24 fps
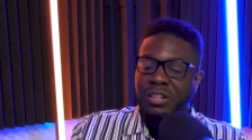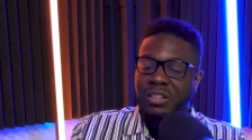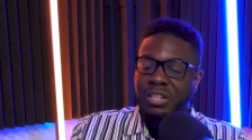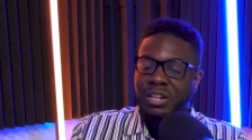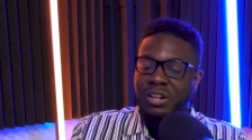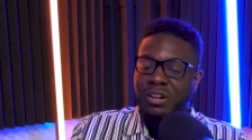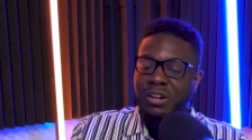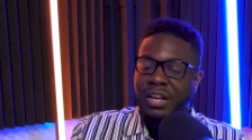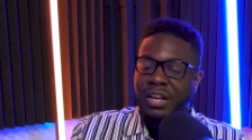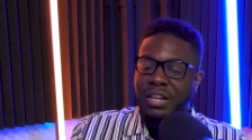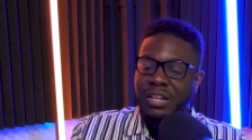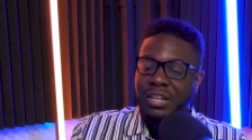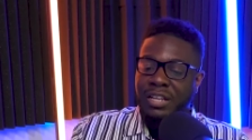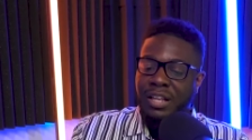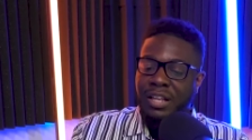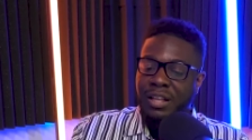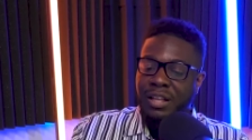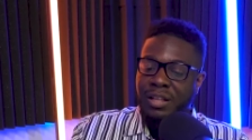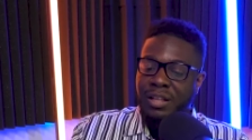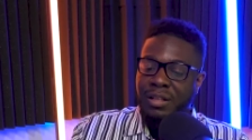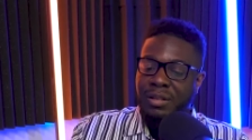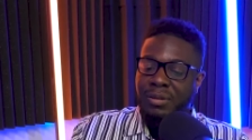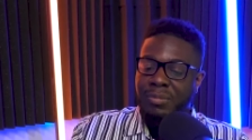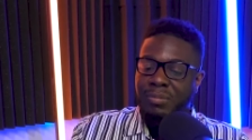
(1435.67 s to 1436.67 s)
there any
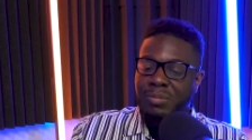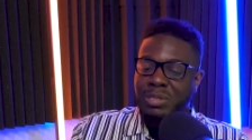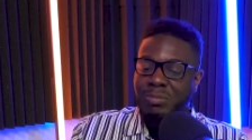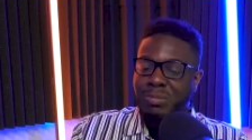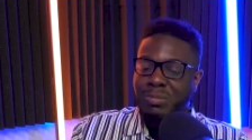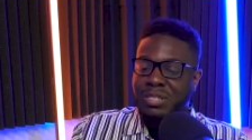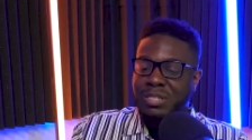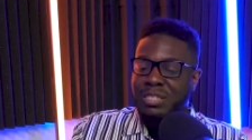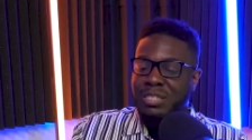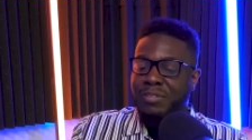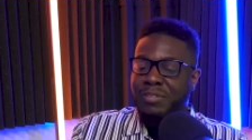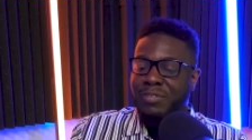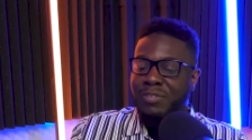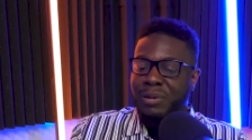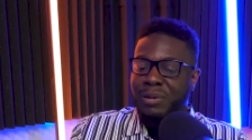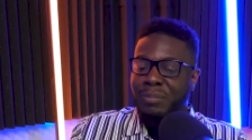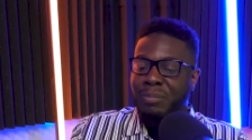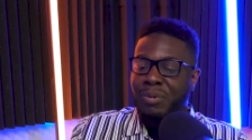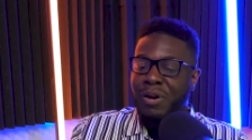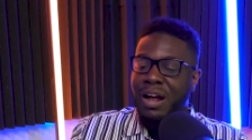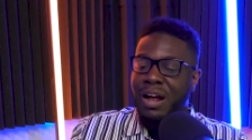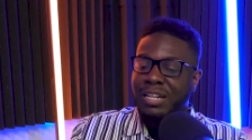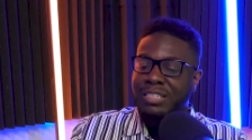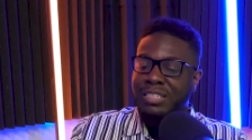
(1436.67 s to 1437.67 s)
um specific
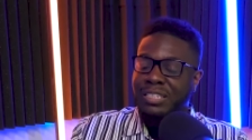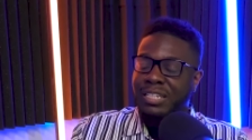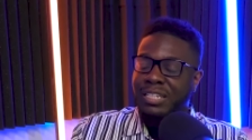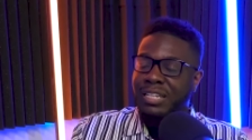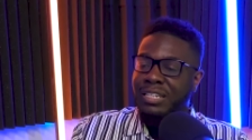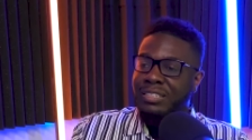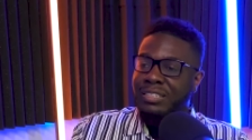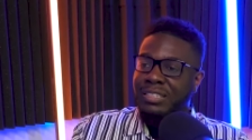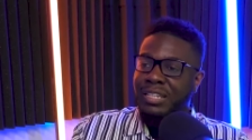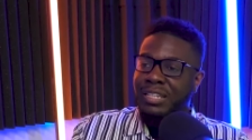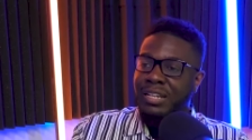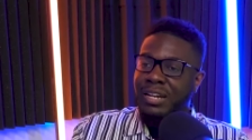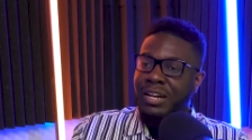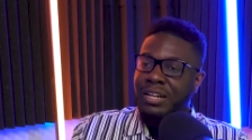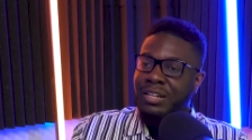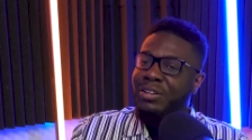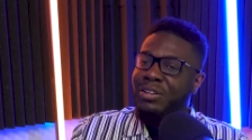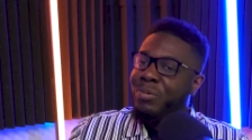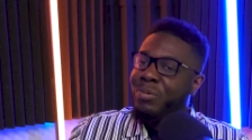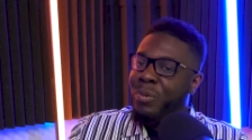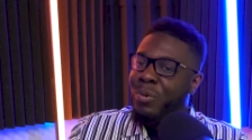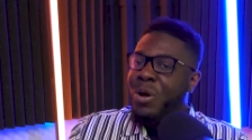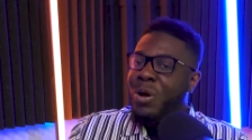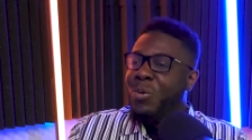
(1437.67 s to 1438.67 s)
projects that
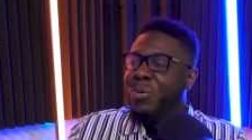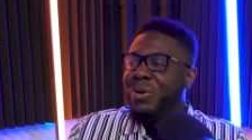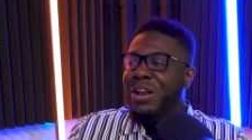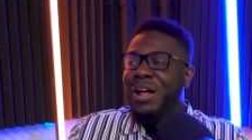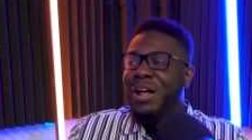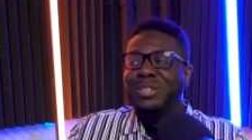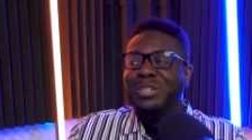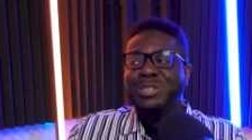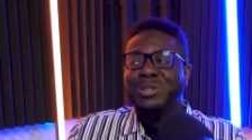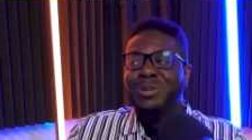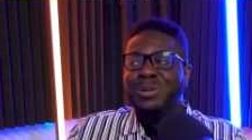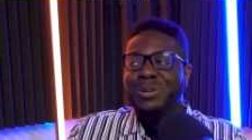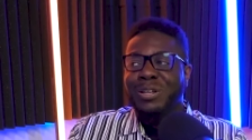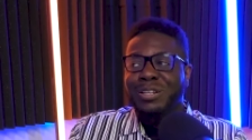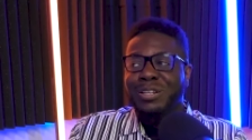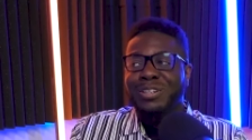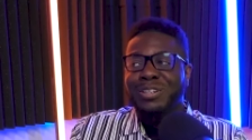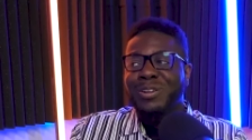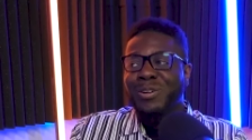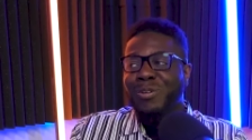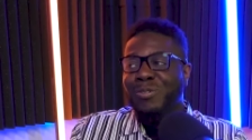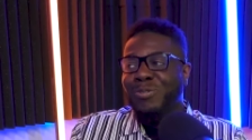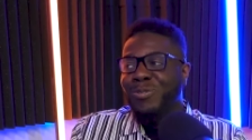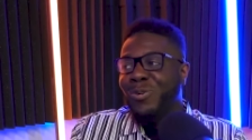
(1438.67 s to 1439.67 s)
you without you, you
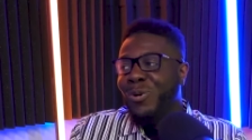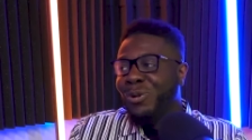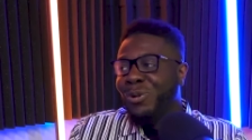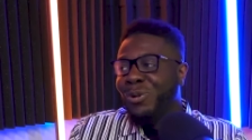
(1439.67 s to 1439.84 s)
know, fully